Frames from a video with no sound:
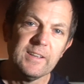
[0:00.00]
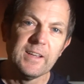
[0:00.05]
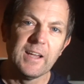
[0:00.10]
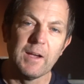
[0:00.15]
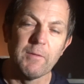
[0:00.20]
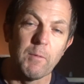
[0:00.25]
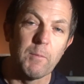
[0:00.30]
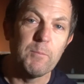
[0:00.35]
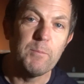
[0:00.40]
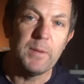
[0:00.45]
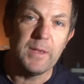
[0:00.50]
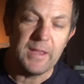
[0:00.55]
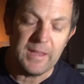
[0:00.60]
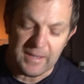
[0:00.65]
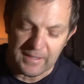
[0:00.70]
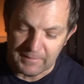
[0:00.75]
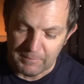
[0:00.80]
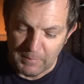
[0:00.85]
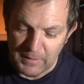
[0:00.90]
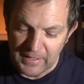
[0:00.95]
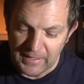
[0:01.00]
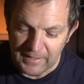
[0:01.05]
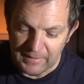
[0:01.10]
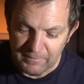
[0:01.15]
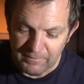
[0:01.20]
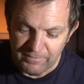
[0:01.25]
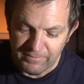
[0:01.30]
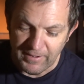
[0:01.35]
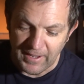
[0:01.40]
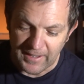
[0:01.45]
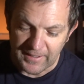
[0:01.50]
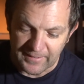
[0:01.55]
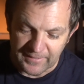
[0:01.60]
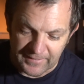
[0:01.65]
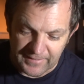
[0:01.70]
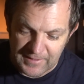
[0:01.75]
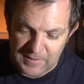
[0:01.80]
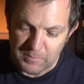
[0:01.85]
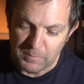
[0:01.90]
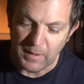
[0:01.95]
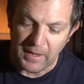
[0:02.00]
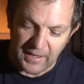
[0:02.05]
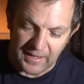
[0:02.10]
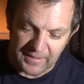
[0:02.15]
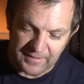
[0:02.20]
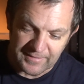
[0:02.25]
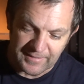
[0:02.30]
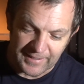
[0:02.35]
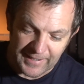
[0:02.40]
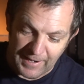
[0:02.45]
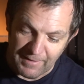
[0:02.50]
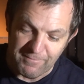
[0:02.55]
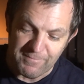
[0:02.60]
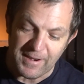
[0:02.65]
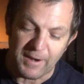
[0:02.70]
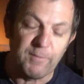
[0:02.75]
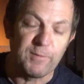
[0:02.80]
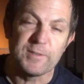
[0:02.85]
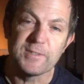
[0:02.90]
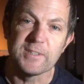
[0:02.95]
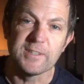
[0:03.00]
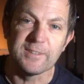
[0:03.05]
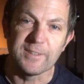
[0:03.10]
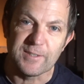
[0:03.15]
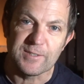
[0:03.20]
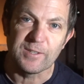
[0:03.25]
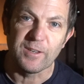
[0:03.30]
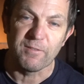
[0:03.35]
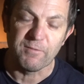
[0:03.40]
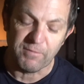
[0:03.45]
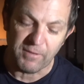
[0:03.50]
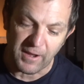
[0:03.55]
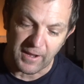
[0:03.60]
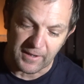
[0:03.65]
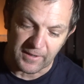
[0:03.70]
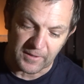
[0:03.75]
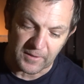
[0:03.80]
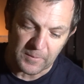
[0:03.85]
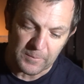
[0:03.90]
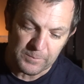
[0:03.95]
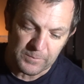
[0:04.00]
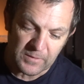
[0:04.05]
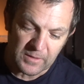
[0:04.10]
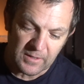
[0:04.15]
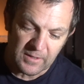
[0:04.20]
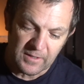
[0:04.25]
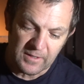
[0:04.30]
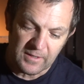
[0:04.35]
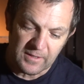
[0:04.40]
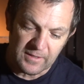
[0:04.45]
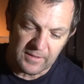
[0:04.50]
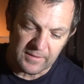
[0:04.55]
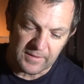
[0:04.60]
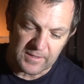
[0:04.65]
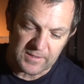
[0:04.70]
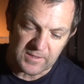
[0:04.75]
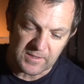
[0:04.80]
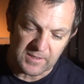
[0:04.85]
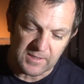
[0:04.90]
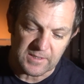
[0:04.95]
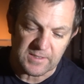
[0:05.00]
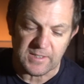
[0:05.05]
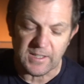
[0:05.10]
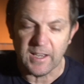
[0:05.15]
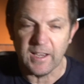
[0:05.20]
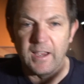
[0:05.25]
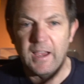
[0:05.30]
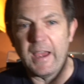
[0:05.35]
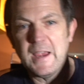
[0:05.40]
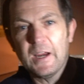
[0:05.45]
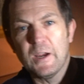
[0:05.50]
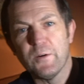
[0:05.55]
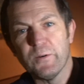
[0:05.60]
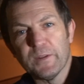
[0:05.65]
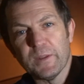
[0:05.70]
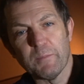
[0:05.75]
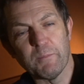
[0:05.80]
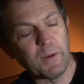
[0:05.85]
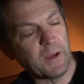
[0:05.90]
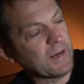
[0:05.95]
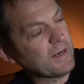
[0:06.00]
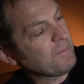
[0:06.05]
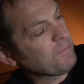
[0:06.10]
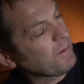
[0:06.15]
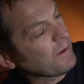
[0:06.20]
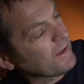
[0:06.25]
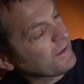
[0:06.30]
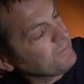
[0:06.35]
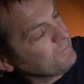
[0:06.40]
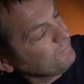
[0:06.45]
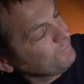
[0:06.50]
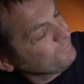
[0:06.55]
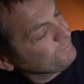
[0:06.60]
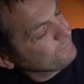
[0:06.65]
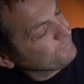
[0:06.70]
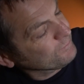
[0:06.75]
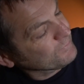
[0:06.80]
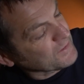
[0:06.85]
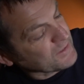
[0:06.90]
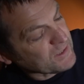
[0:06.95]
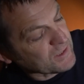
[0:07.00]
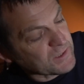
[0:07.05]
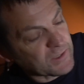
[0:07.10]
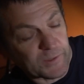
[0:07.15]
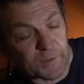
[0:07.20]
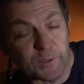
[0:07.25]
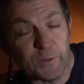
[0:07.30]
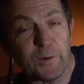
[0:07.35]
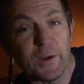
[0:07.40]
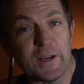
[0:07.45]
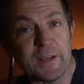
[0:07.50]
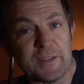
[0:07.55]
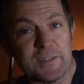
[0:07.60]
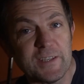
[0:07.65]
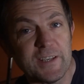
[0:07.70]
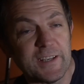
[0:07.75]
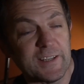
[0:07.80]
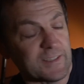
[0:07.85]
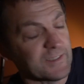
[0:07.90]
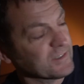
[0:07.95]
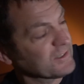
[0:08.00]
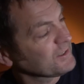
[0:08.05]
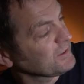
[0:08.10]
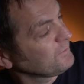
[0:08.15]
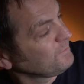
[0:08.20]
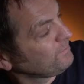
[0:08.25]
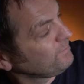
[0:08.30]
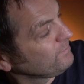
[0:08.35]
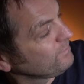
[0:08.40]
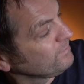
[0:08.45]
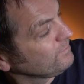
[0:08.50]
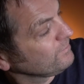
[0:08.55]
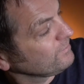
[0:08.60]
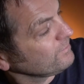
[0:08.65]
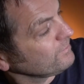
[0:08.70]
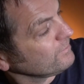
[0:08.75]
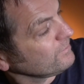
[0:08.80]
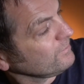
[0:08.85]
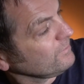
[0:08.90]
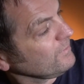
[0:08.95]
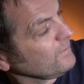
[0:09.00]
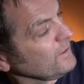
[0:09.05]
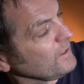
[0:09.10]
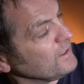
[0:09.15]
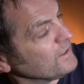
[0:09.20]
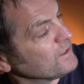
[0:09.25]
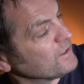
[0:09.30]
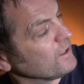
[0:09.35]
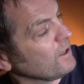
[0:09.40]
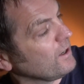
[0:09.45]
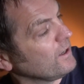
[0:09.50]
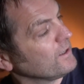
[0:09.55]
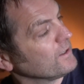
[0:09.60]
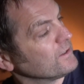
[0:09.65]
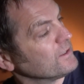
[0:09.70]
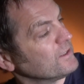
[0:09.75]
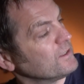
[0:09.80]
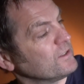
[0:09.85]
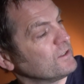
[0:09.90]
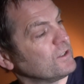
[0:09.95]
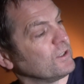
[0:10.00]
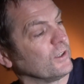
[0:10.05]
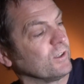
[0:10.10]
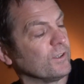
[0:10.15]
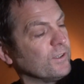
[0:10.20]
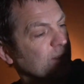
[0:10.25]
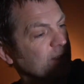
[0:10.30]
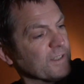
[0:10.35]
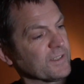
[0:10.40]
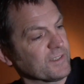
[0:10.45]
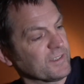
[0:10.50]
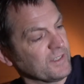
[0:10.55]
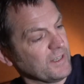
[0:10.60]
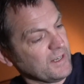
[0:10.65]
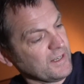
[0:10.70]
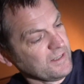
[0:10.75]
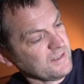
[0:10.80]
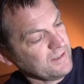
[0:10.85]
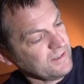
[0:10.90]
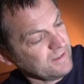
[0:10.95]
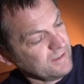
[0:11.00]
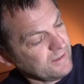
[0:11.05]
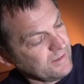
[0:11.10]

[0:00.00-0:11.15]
I'm a big fan of this band, and I've never seen this on vinyl. This is Echo and the Bunnymen. This is their greatest hits. Songs to Learn and Sing.